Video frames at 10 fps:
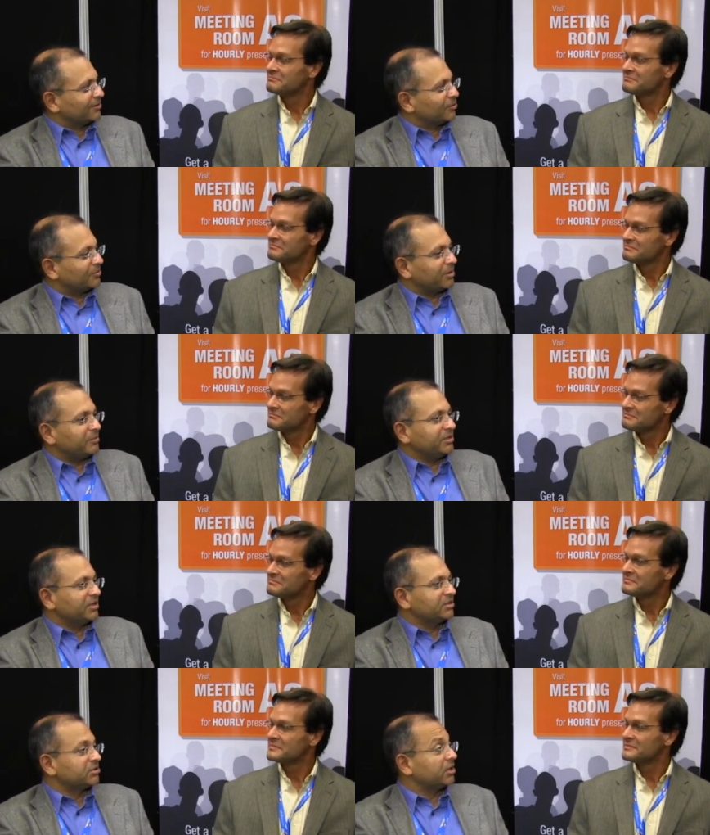Speaker 1: You know, it may be
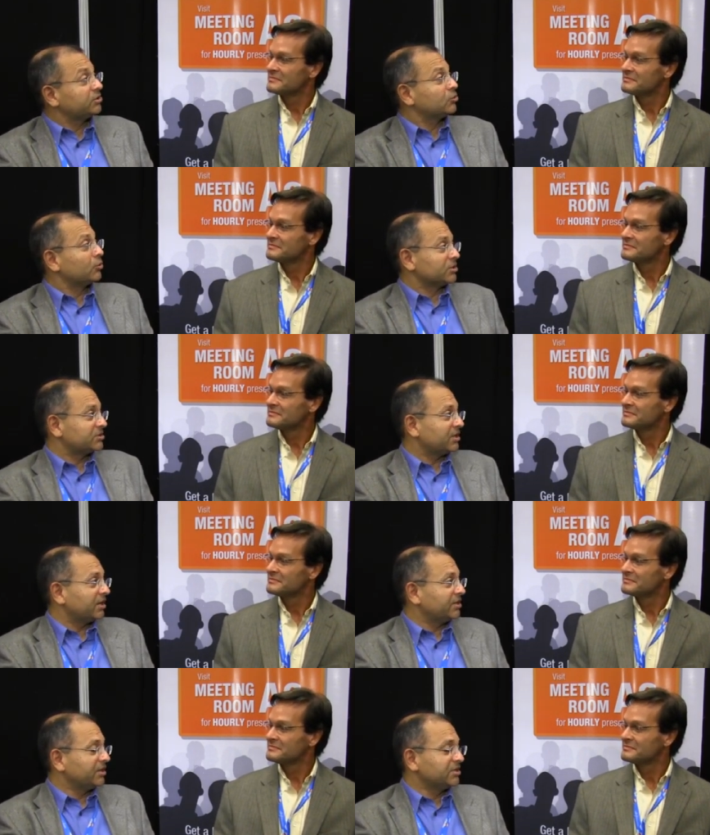that it's run its course,
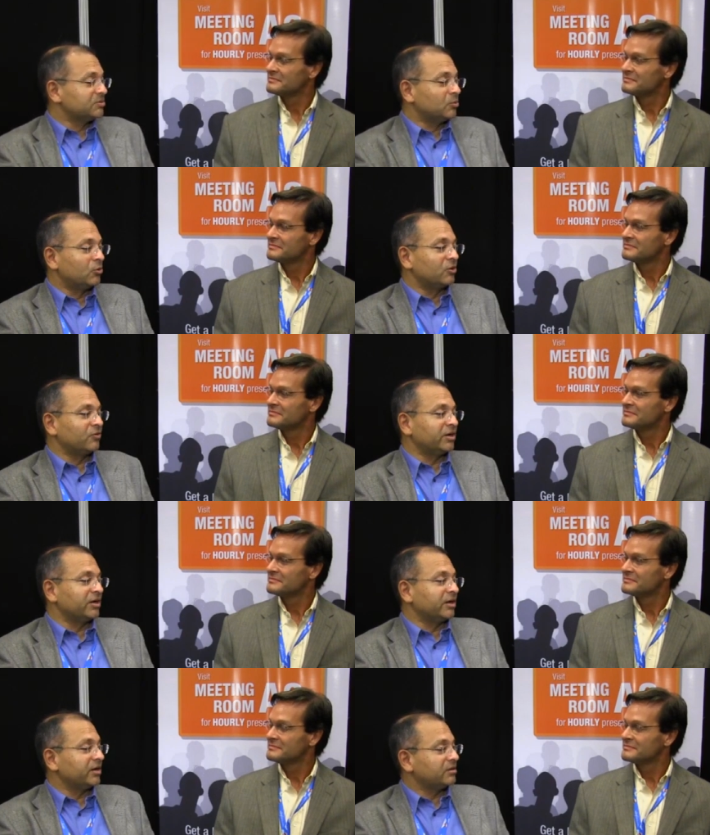and I think it's more of an
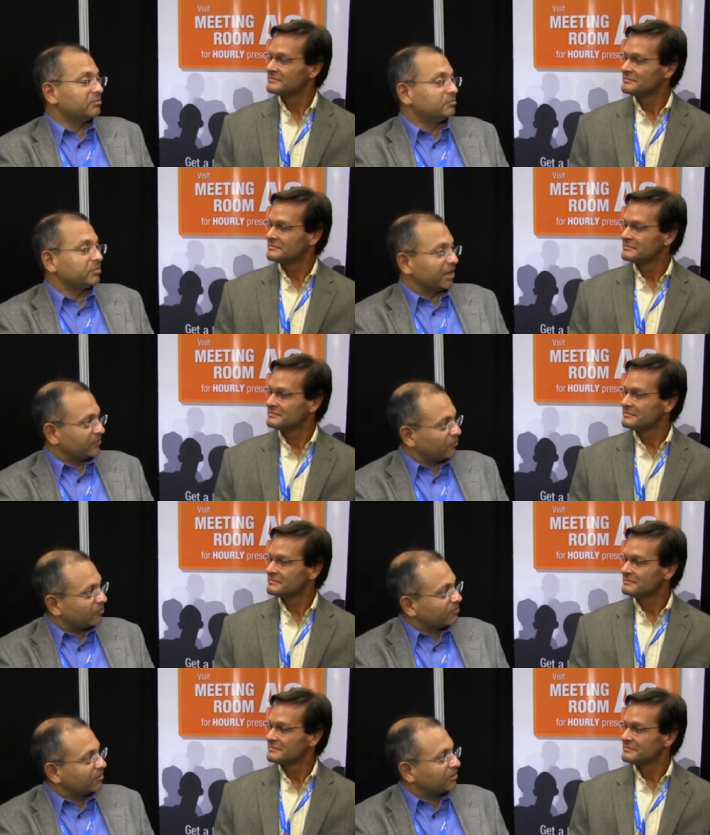integrated
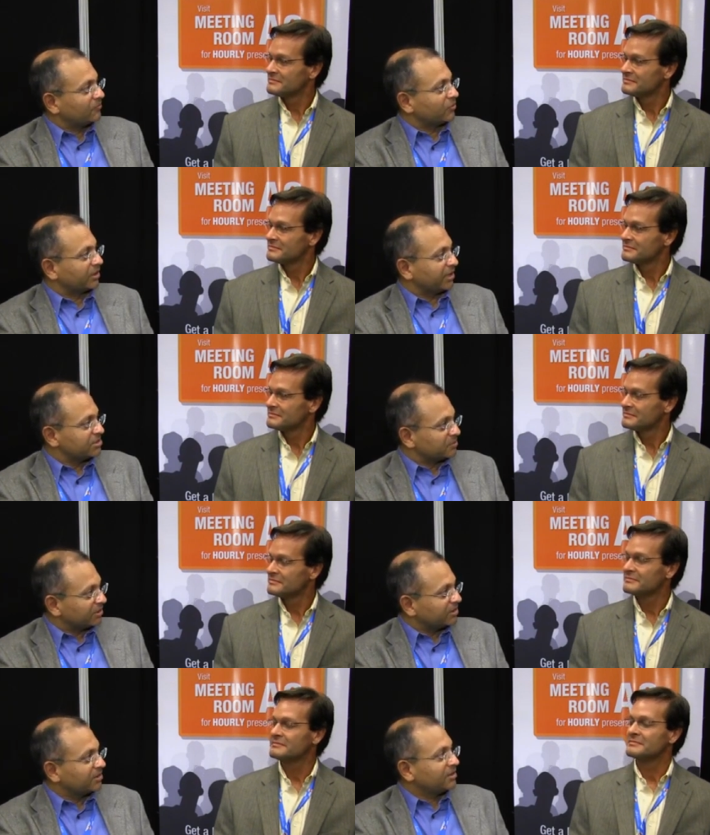platform for engagement.
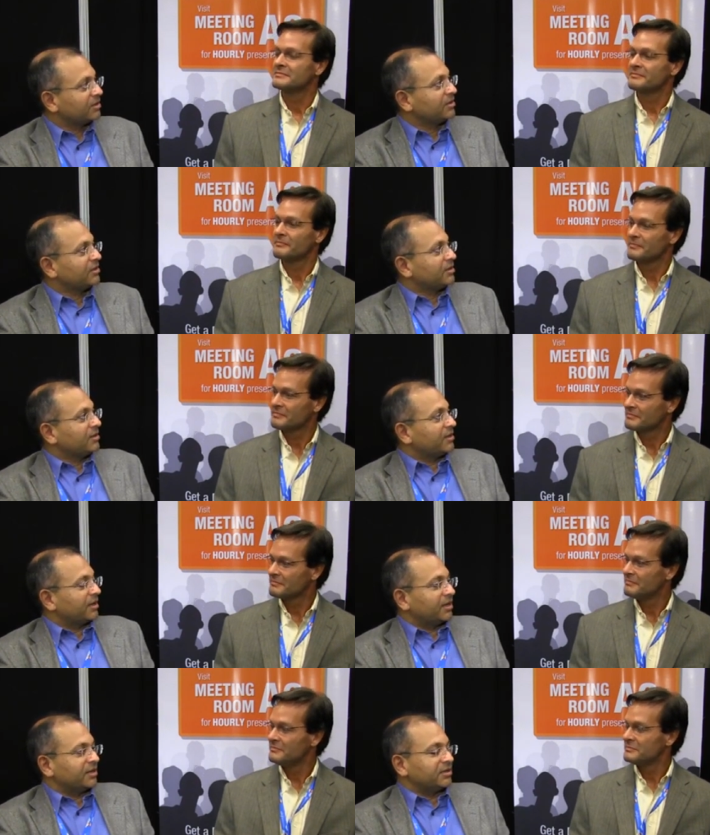
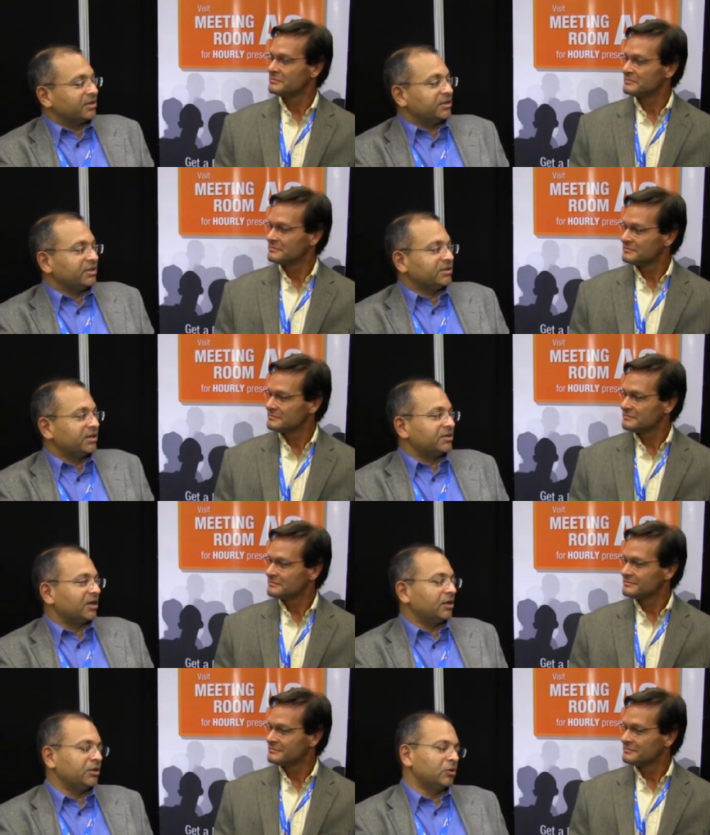And I think that,
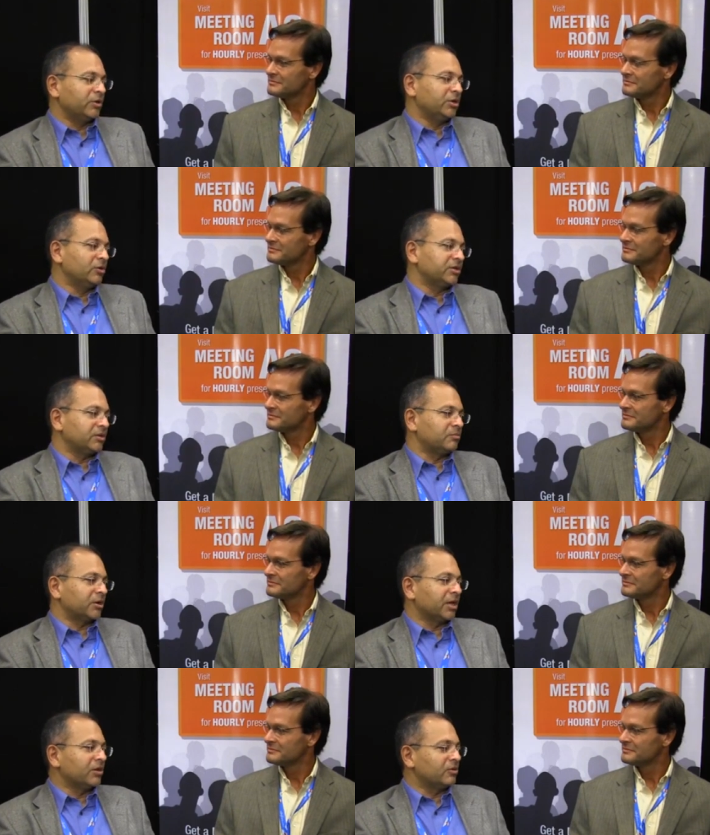when you looked at
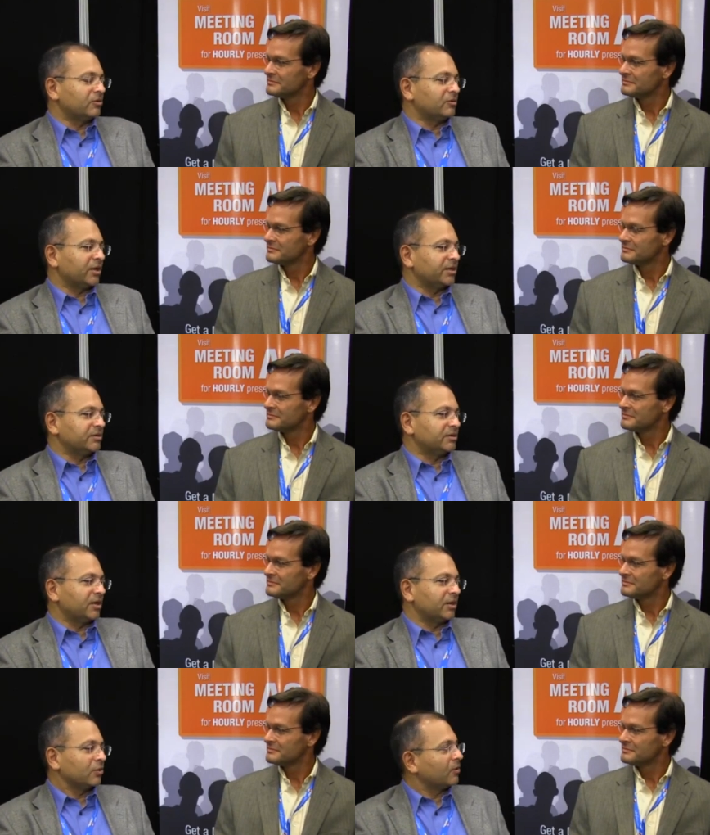Marketo and
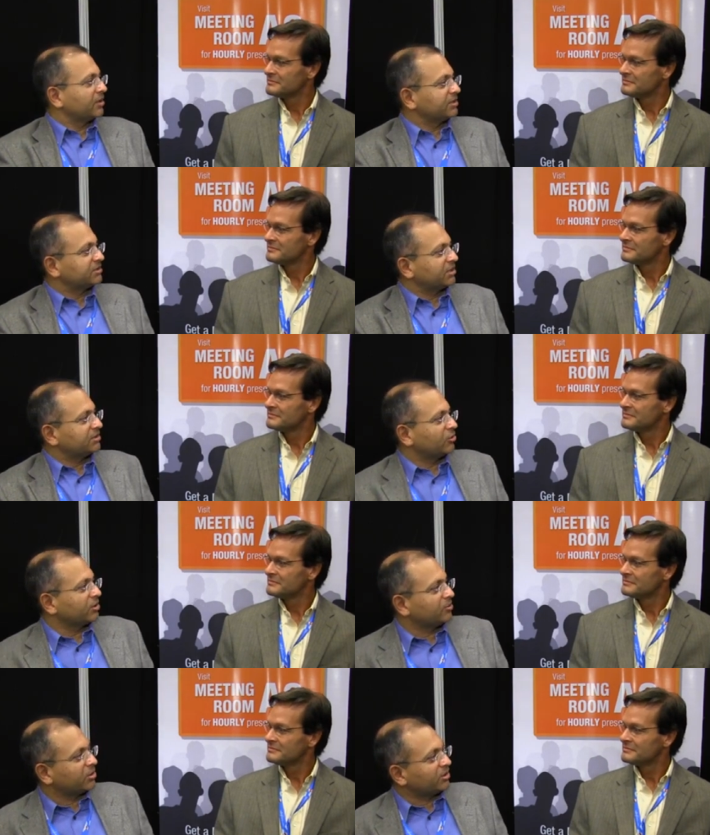Eloqua, they started
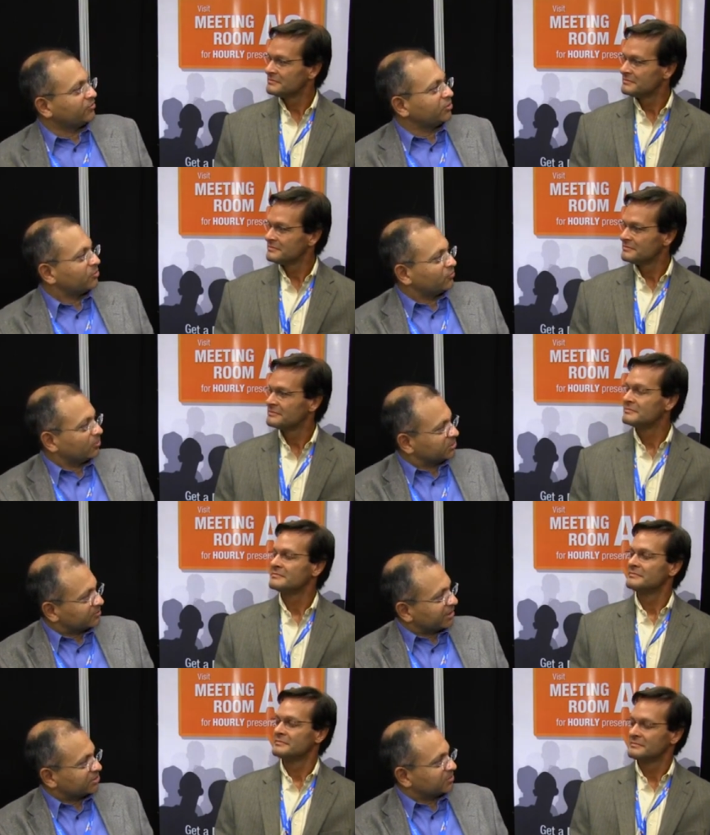talking about revenue
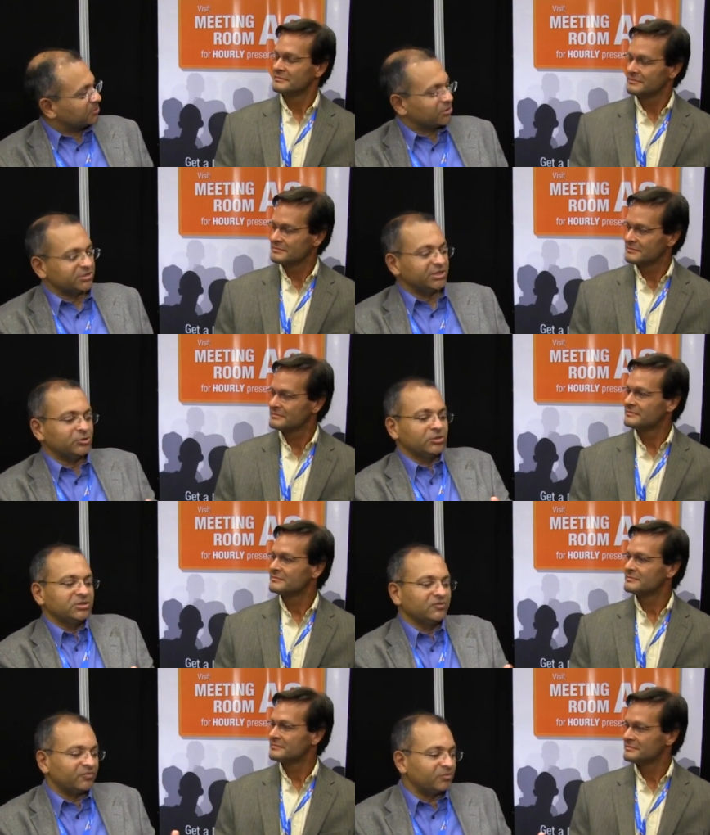performance management, because they
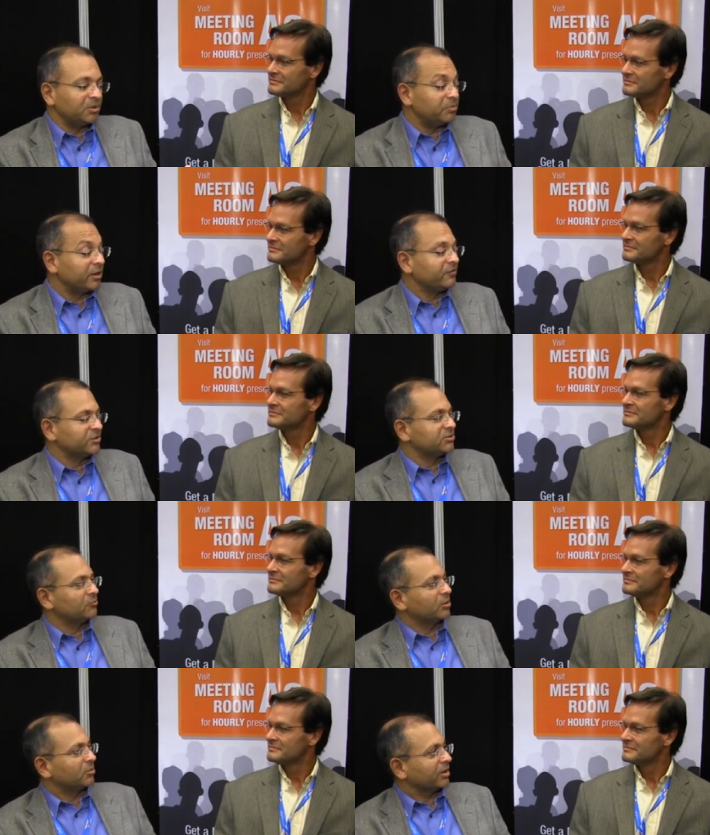took the benefits
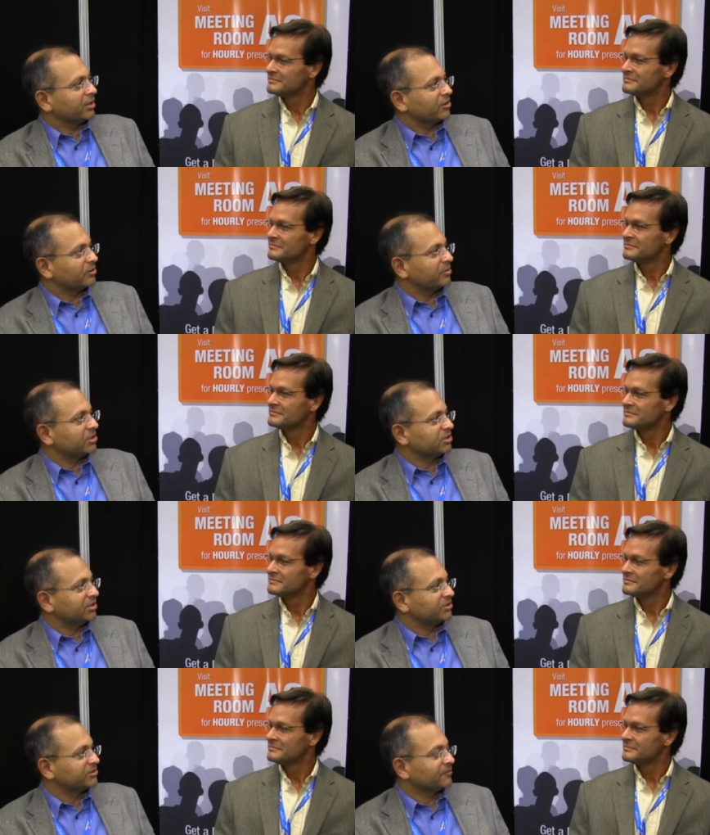of what marketing
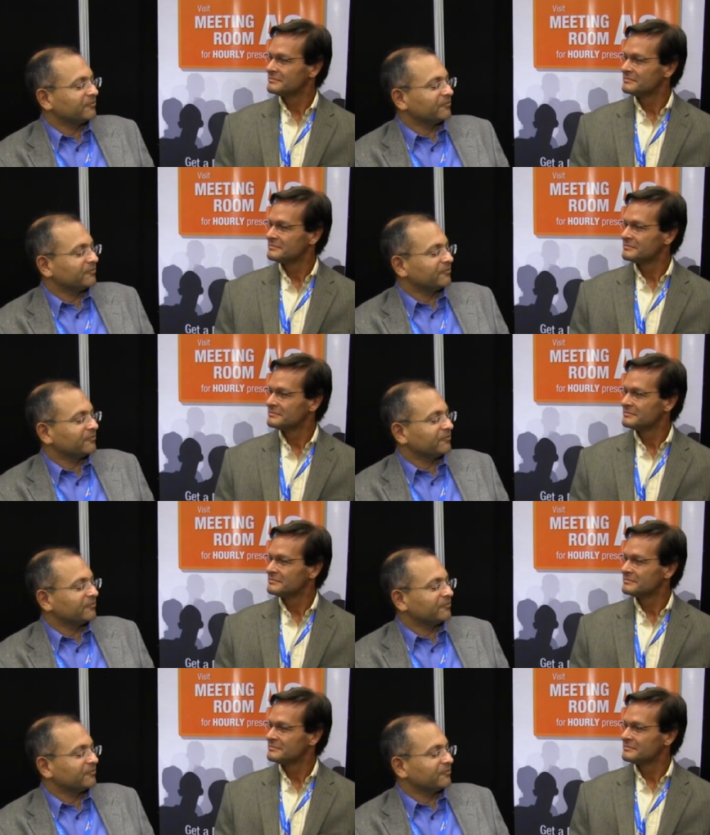automation is,